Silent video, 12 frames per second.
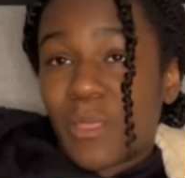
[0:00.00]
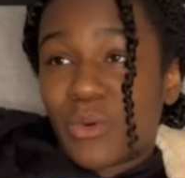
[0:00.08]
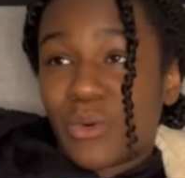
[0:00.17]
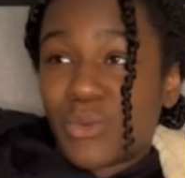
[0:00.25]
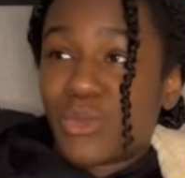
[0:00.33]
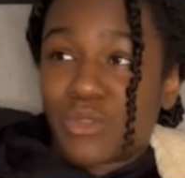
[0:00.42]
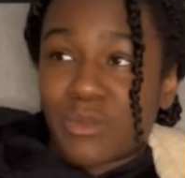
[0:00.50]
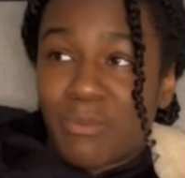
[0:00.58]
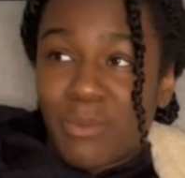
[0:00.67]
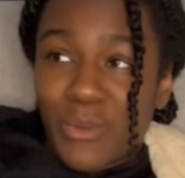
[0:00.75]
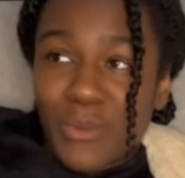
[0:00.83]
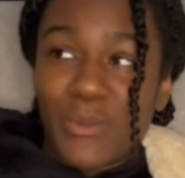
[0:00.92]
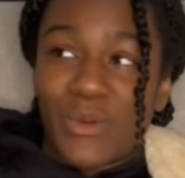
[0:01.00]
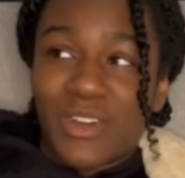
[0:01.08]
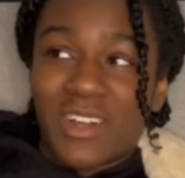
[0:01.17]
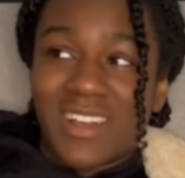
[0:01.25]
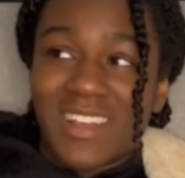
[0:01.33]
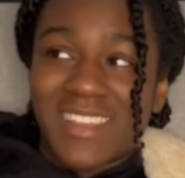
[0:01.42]
all the support
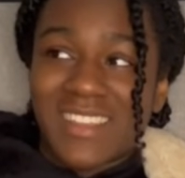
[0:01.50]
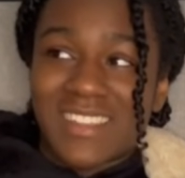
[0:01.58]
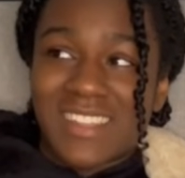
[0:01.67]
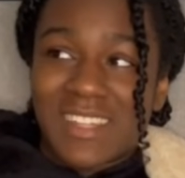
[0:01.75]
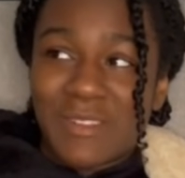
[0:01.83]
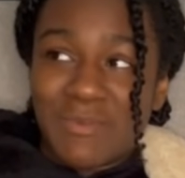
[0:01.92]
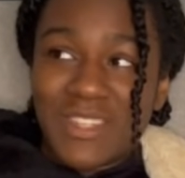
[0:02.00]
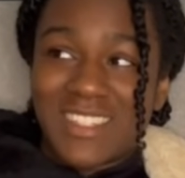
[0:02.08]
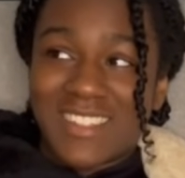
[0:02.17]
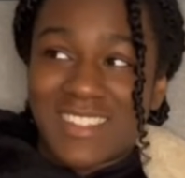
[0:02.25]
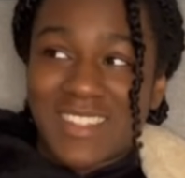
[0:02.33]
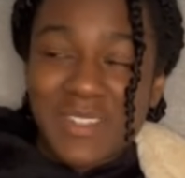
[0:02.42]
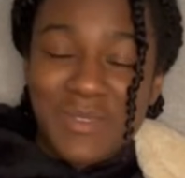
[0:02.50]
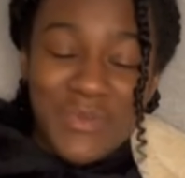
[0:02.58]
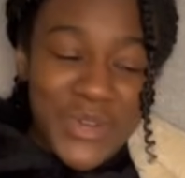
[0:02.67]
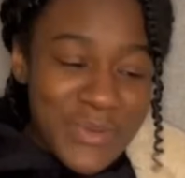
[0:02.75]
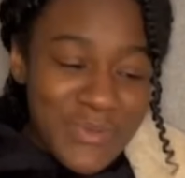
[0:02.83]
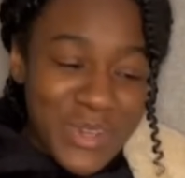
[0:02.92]
has led me to this
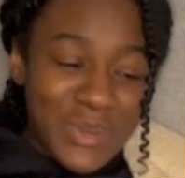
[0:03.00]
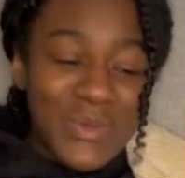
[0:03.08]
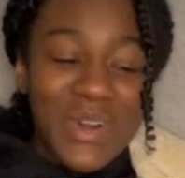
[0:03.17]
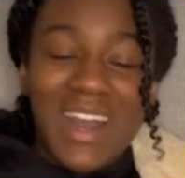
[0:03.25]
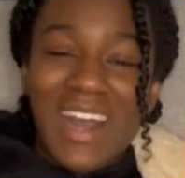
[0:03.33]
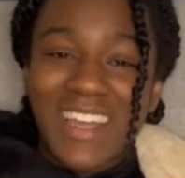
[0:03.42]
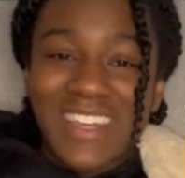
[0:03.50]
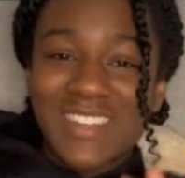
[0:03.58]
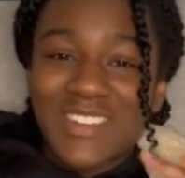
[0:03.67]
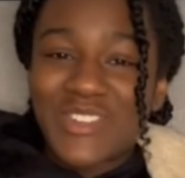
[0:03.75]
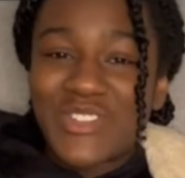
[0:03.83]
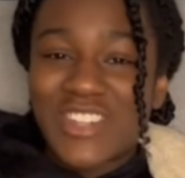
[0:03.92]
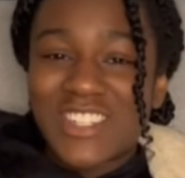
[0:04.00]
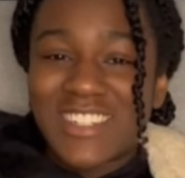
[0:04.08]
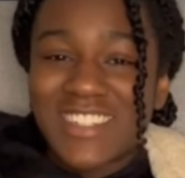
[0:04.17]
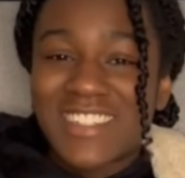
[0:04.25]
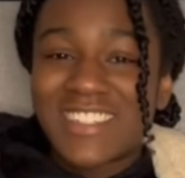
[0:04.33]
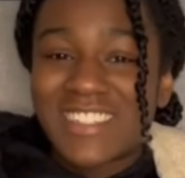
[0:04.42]
moment where I can
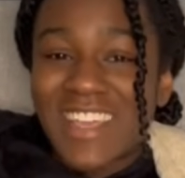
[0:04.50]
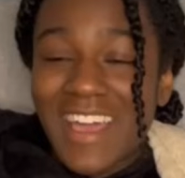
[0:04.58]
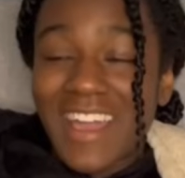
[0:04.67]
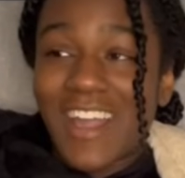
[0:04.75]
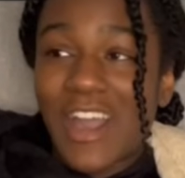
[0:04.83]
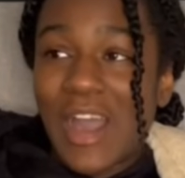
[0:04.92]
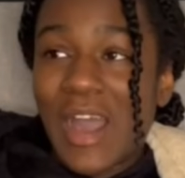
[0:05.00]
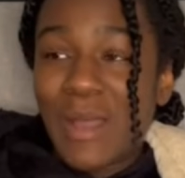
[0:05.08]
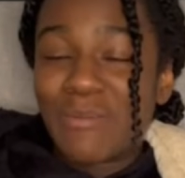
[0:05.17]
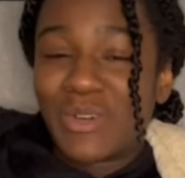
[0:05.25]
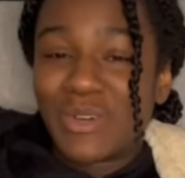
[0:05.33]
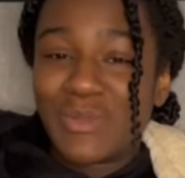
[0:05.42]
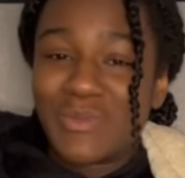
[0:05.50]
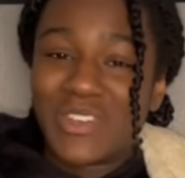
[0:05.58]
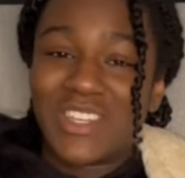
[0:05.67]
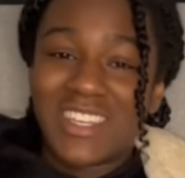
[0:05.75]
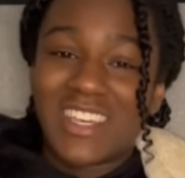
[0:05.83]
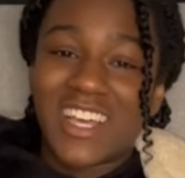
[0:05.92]
officially say I'm going to
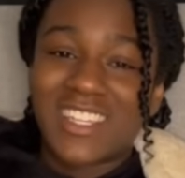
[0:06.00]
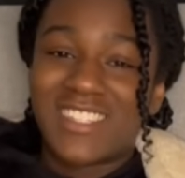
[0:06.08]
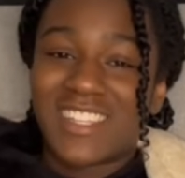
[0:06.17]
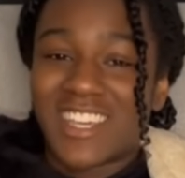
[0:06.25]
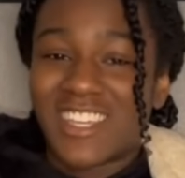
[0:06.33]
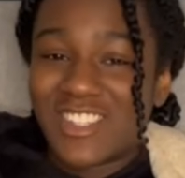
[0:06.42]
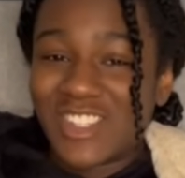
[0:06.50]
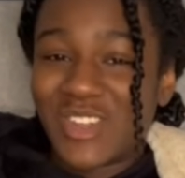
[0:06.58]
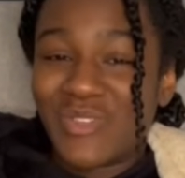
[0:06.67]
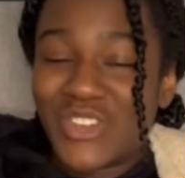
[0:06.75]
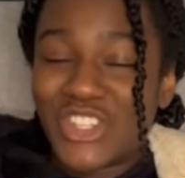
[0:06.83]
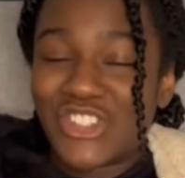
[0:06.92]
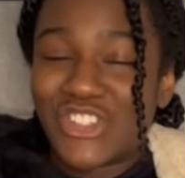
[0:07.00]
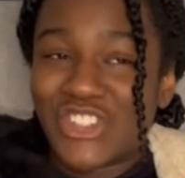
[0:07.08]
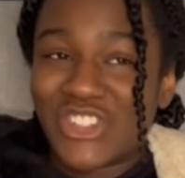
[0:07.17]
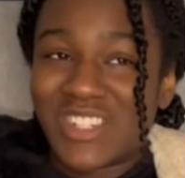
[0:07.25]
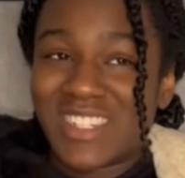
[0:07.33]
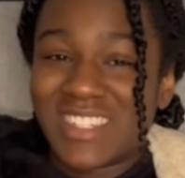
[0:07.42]
be a second year med
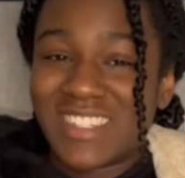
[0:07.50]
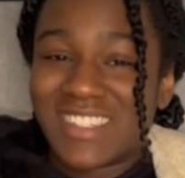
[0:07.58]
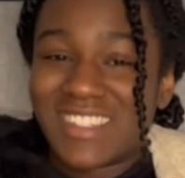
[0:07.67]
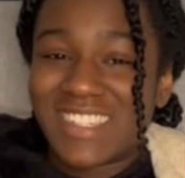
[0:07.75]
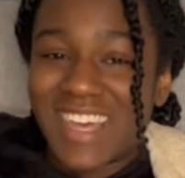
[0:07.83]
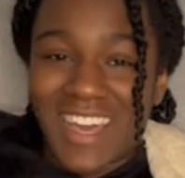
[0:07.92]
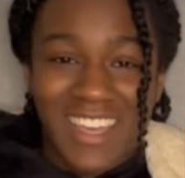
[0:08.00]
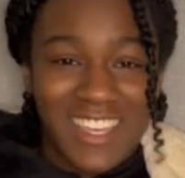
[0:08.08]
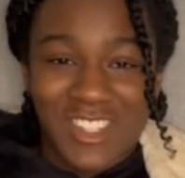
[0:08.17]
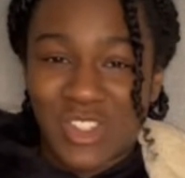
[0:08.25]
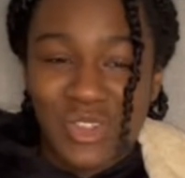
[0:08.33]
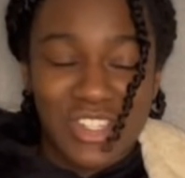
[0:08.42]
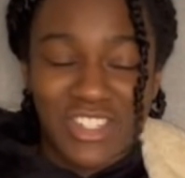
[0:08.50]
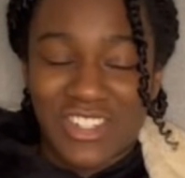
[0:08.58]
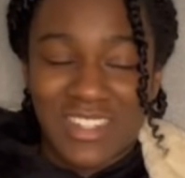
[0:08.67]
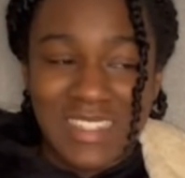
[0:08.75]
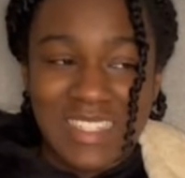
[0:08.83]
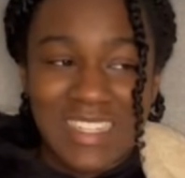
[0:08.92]
student at King's College
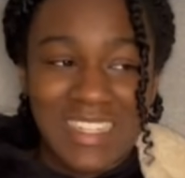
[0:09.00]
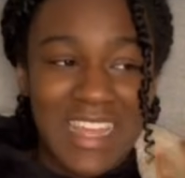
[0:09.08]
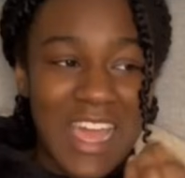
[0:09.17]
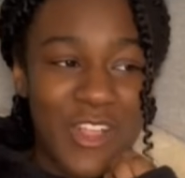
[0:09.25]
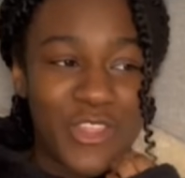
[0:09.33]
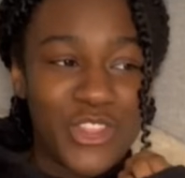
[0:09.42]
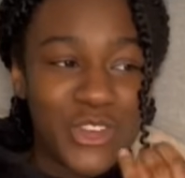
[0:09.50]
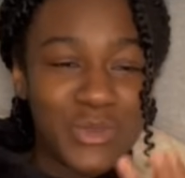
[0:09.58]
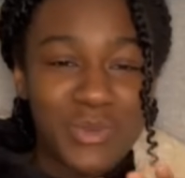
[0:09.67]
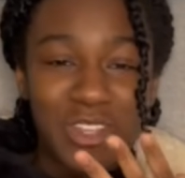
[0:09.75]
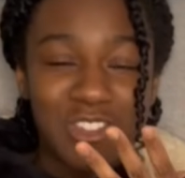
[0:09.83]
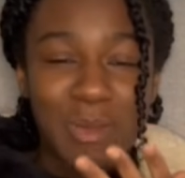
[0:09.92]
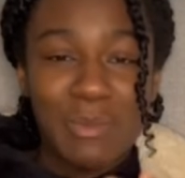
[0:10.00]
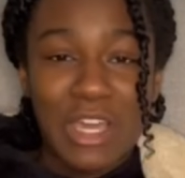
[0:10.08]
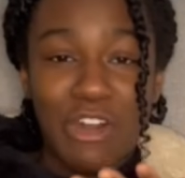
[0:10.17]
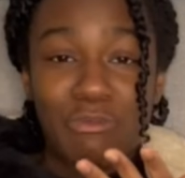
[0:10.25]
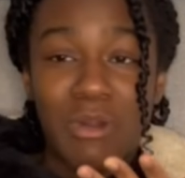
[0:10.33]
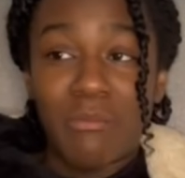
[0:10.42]
London. And those words coming
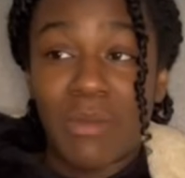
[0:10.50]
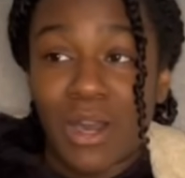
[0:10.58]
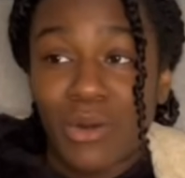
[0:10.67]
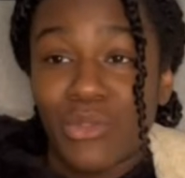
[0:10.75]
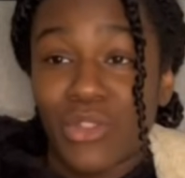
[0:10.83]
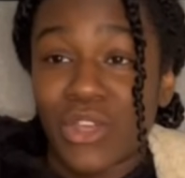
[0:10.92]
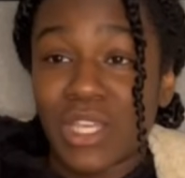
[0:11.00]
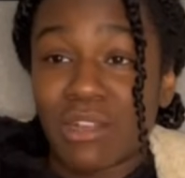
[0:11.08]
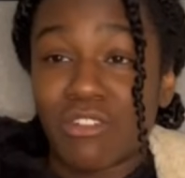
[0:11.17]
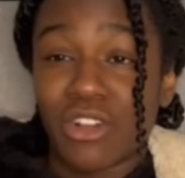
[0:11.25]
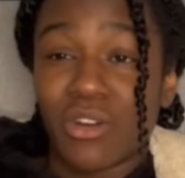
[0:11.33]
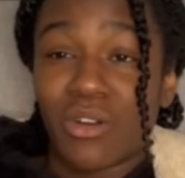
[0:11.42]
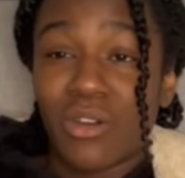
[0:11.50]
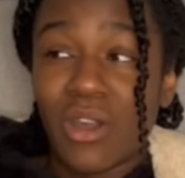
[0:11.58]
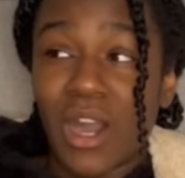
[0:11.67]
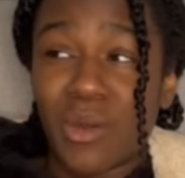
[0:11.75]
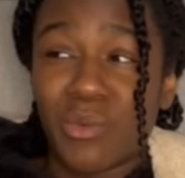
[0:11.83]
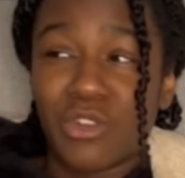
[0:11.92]
out of my mouth a year ago,
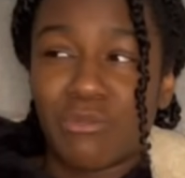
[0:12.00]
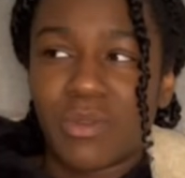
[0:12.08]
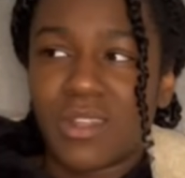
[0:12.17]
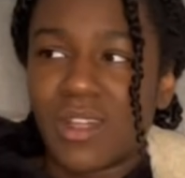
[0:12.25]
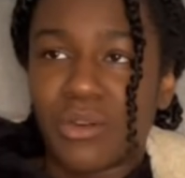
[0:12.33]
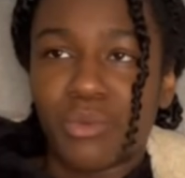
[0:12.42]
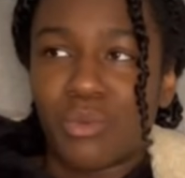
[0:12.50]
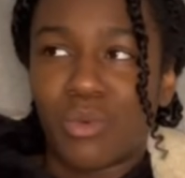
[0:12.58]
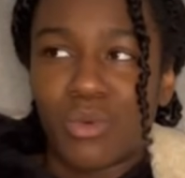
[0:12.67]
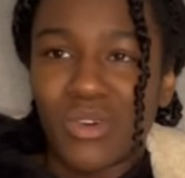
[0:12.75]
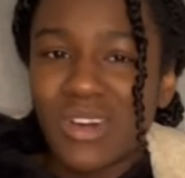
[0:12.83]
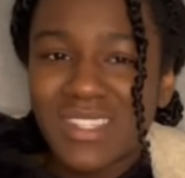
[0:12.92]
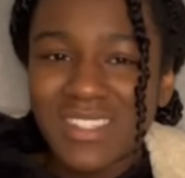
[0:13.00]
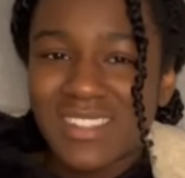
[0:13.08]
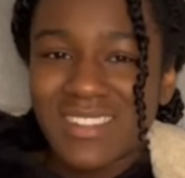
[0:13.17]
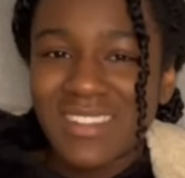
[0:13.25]
I would have been like, what?